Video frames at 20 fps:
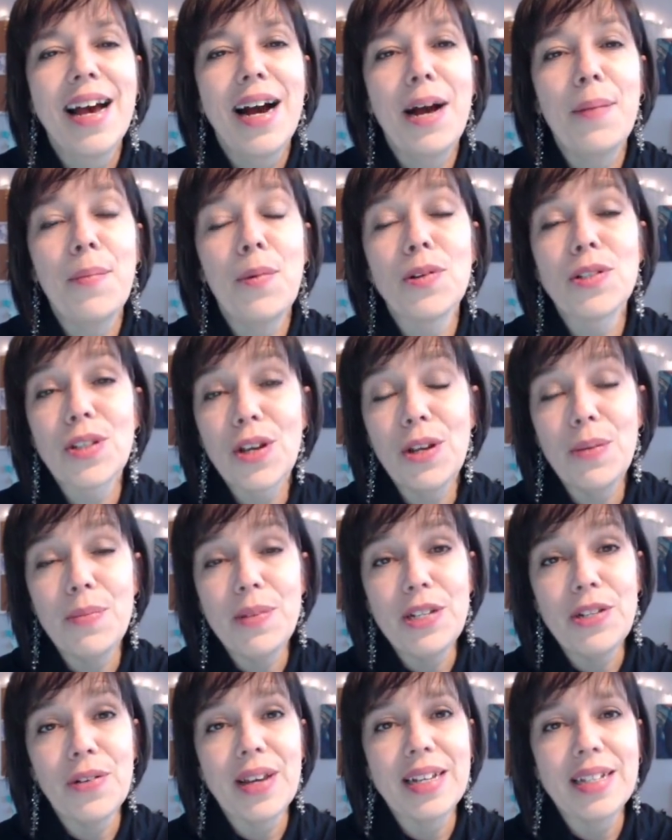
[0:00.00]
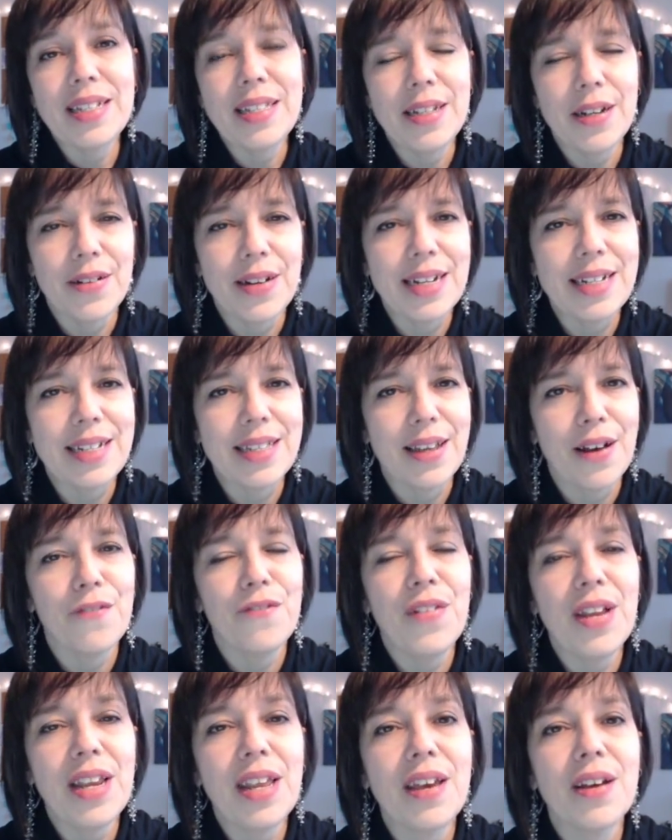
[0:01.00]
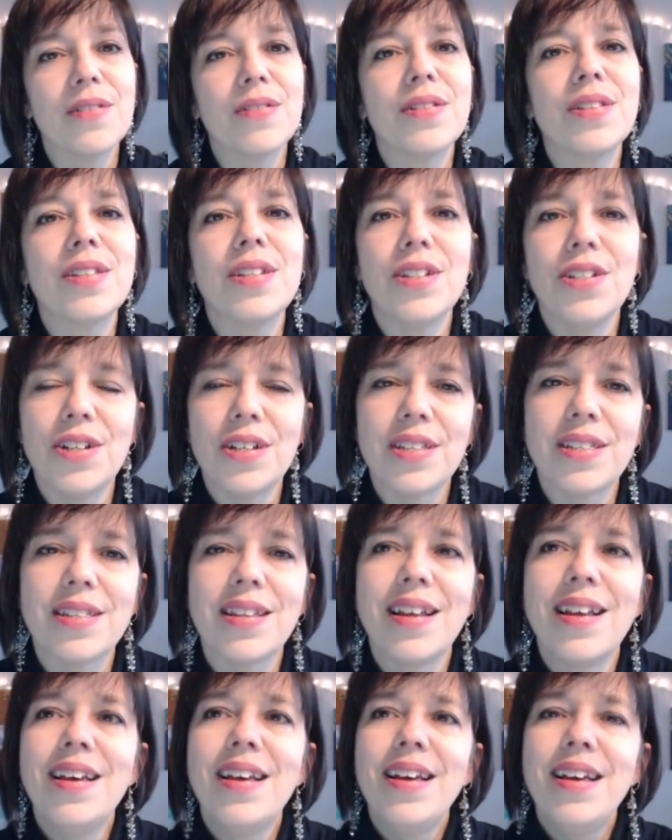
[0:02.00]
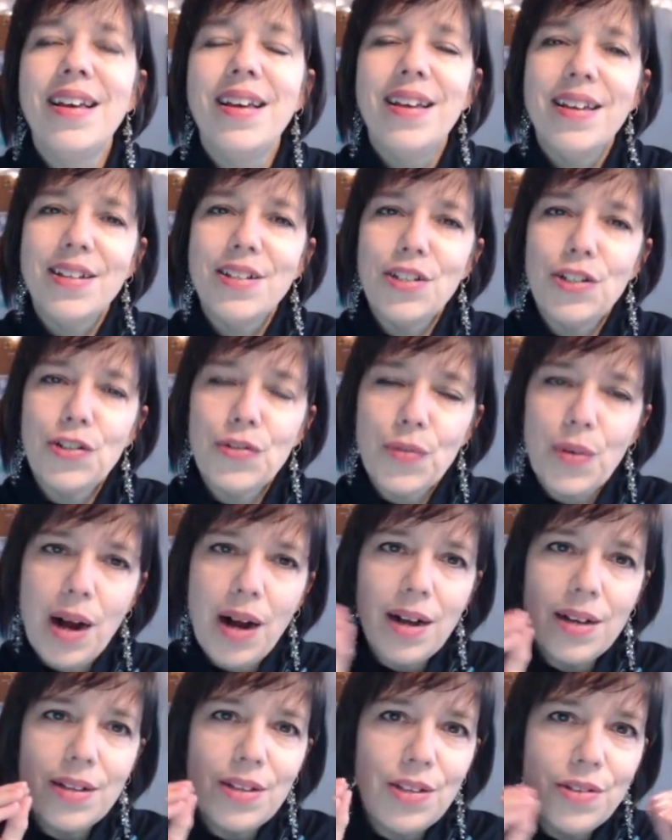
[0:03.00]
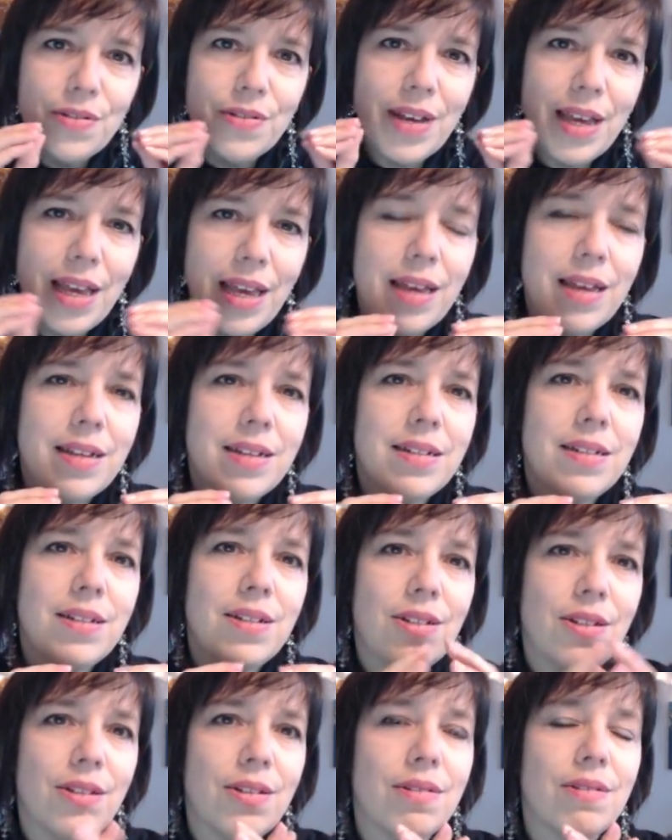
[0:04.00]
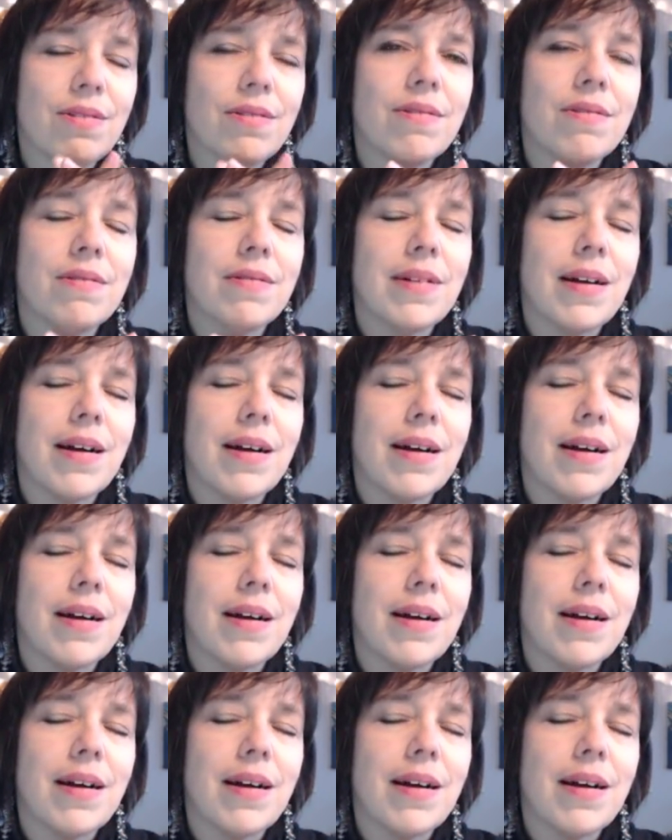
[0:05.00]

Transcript: I'm also going to be doing a series of videos to just draw you into